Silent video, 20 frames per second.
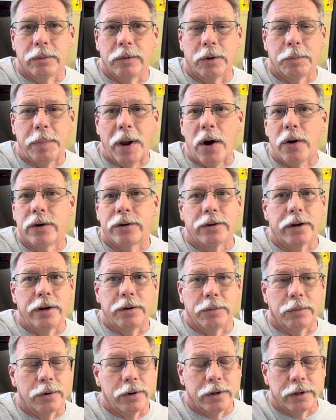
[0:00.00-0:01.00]
or
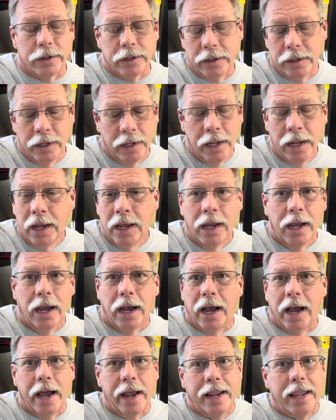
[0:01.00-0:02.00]
powertrain warranty.
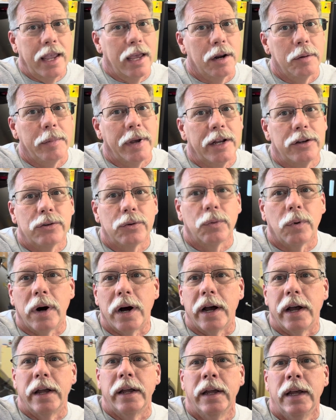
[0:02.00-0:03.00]
I can't imagine
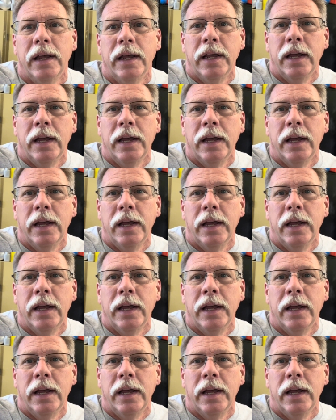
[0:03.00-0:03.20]
why.